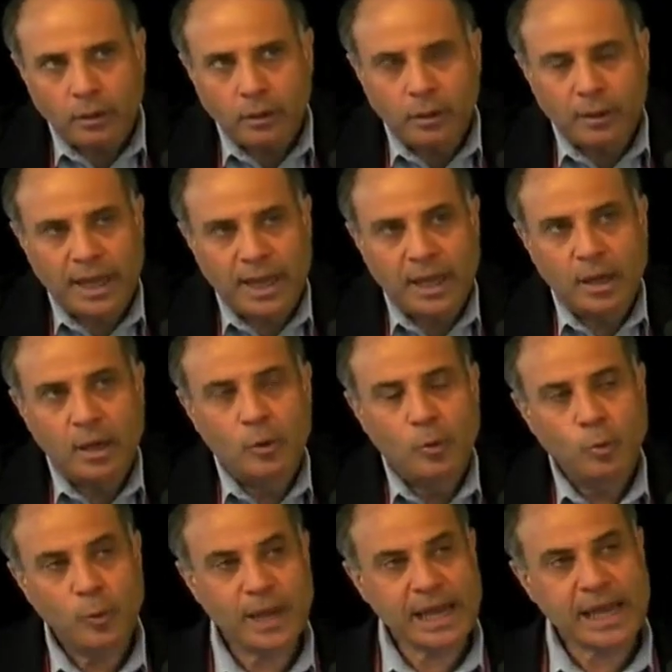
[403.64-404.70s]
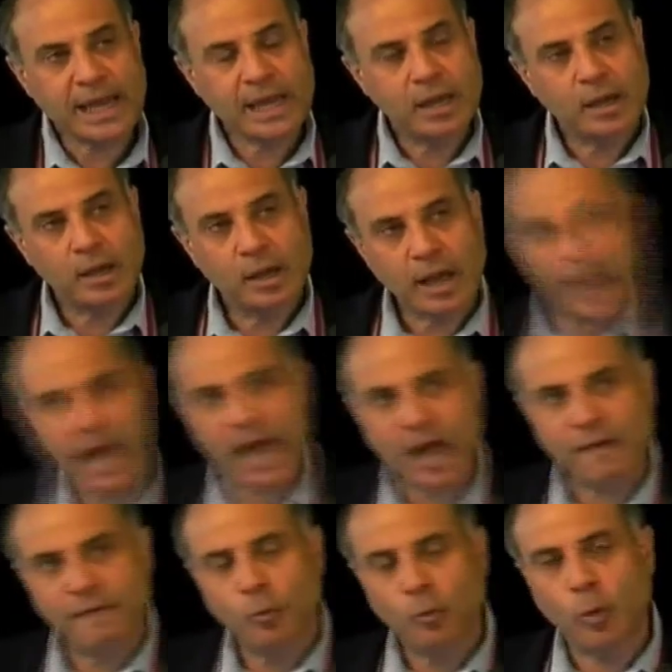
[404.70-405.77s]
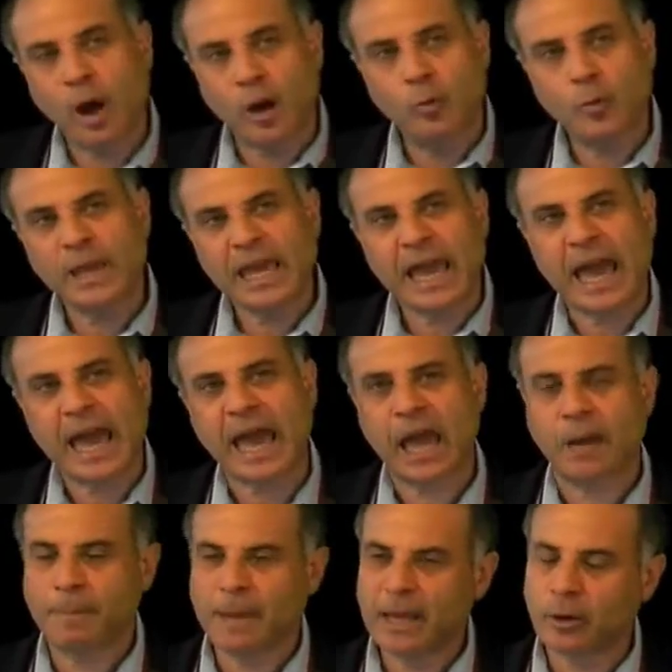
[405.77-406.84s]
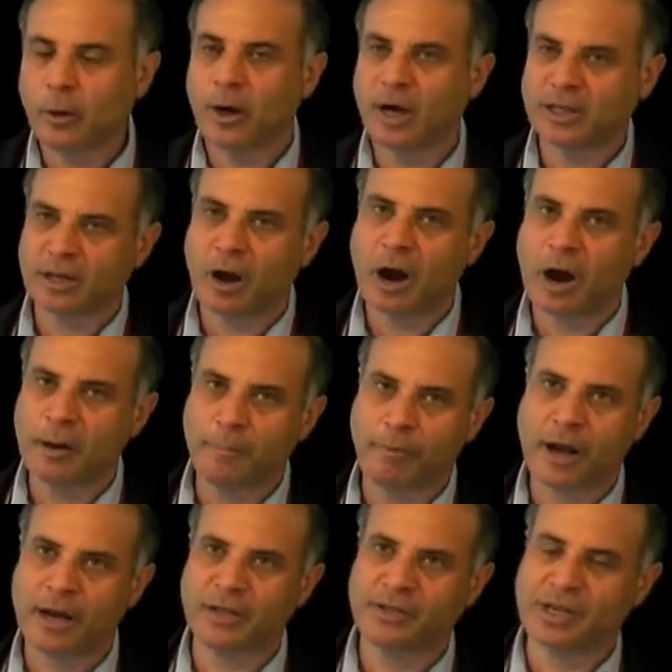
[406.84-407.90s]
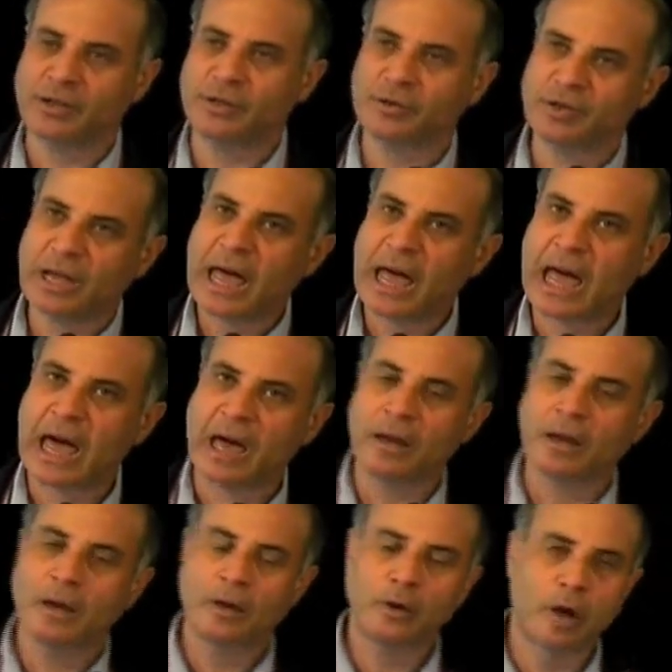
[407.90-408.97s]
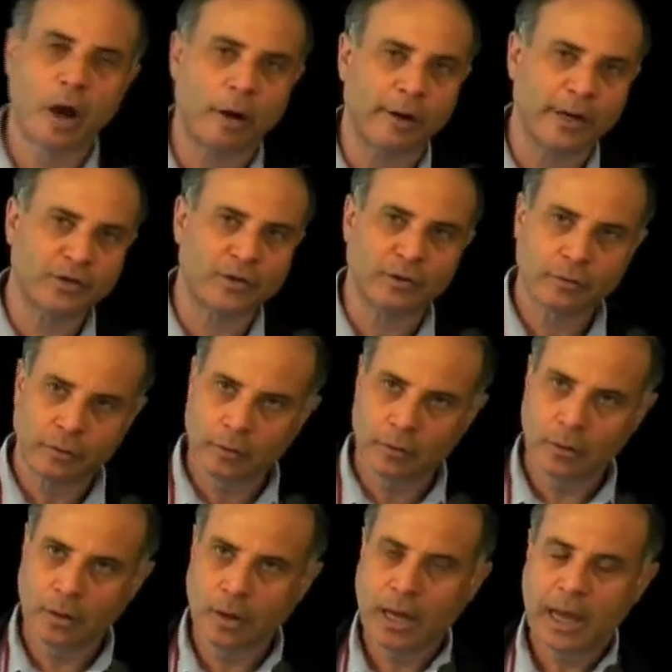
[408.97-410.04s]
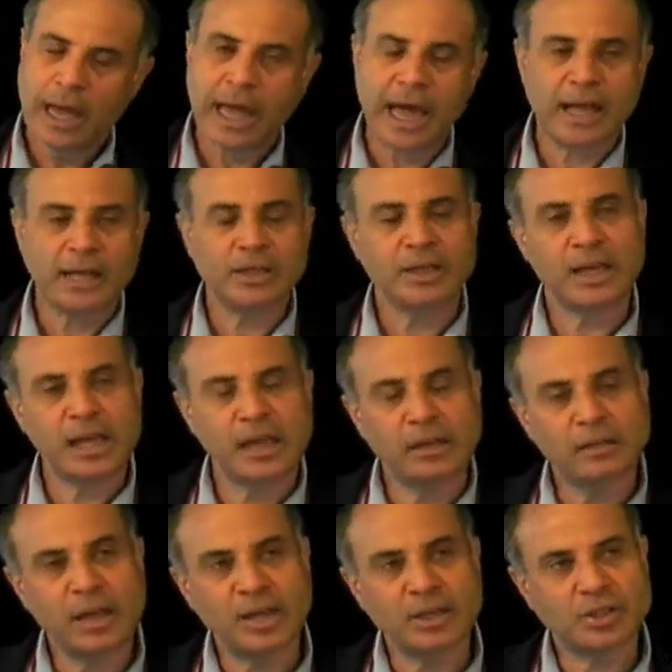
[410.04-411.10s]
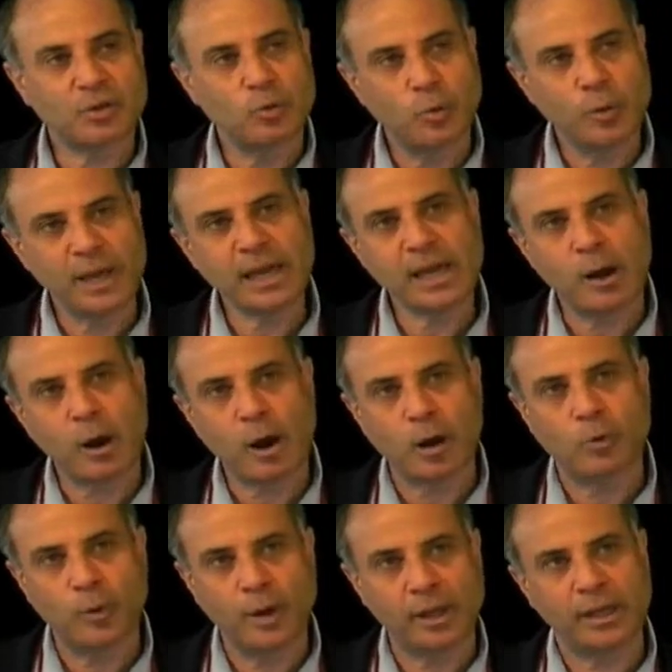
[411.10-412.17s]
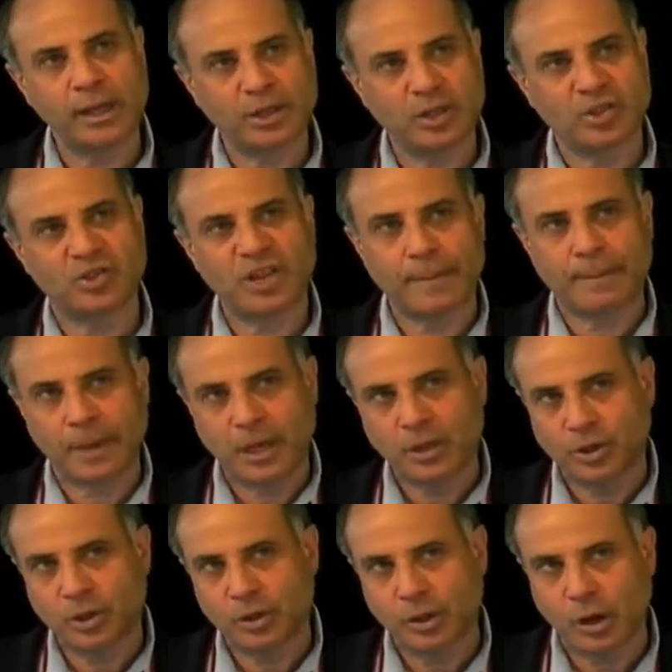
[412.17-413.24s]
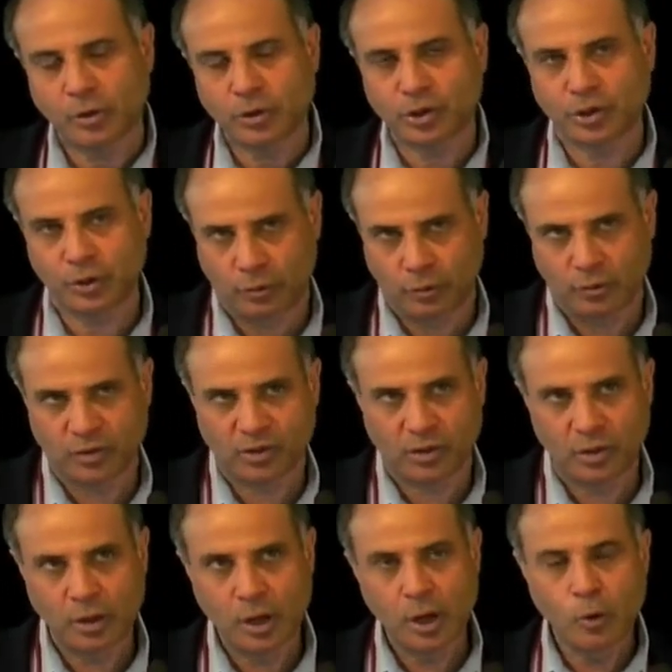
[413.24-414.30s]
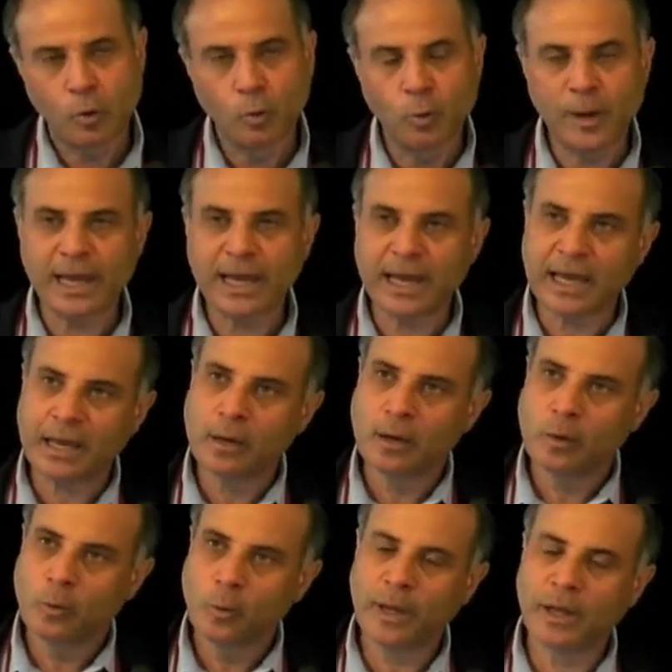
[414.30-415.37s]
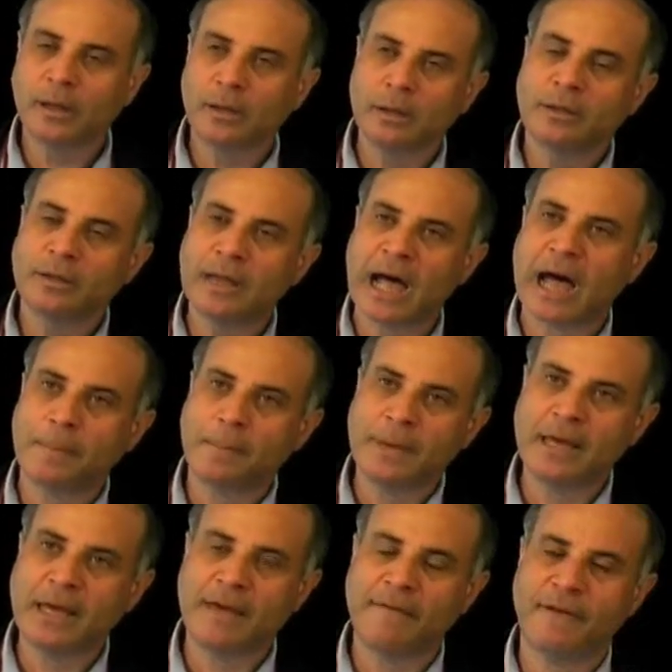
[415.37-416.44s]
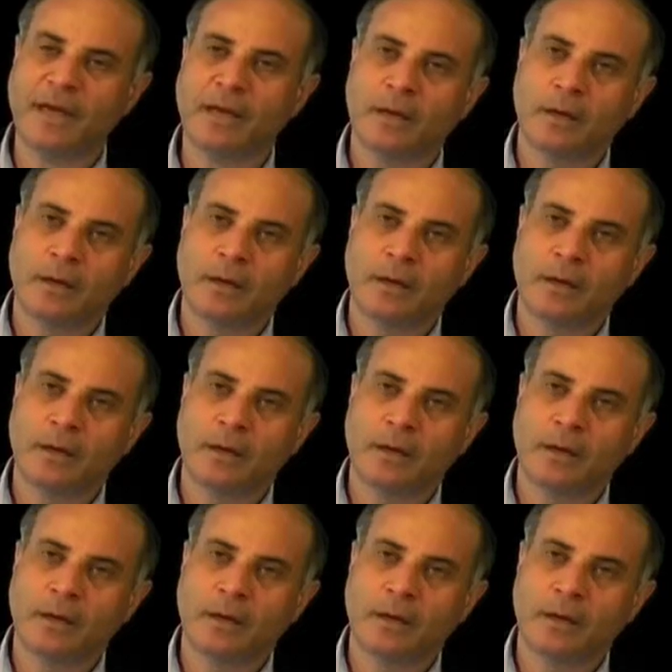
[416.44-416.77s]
Okay, we have what we had because our predecessors had courage. And unless we are willing to step into those shoes, we will not be giving